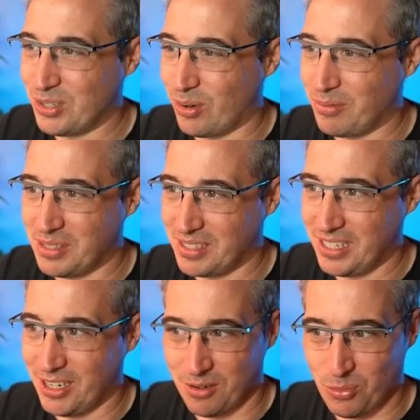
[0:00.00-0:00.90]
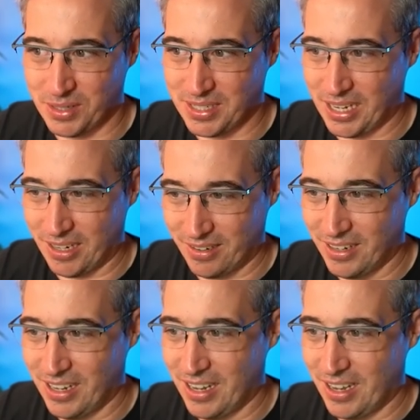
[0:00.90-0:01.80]
So obviously here, once again,
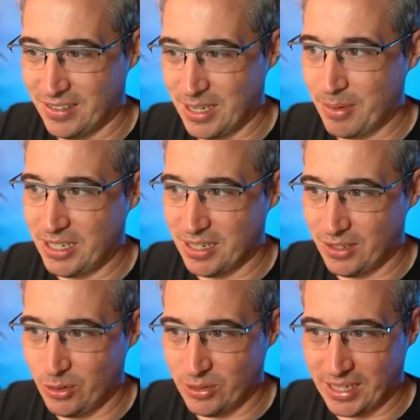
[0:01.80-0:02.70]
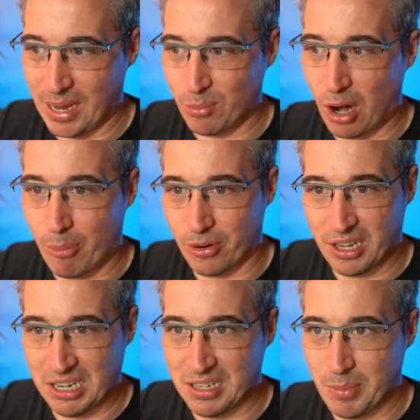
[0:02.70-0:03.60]
same idea using
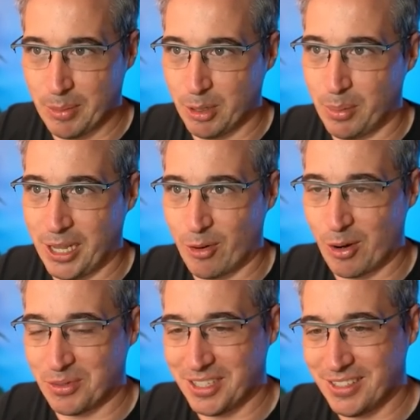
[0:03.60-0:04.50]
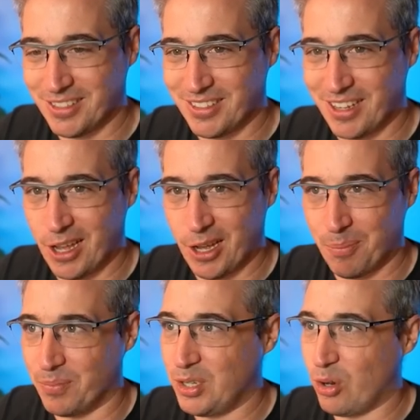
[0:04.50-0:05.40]
@property to be able to play around with these.
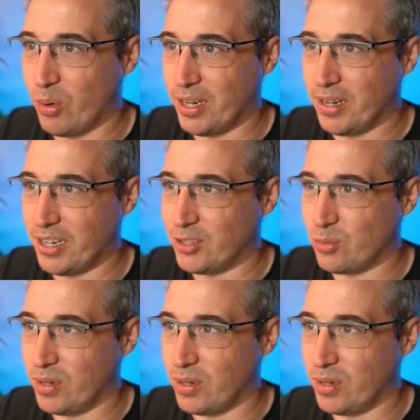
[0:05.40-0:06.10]
Um, you know what? I just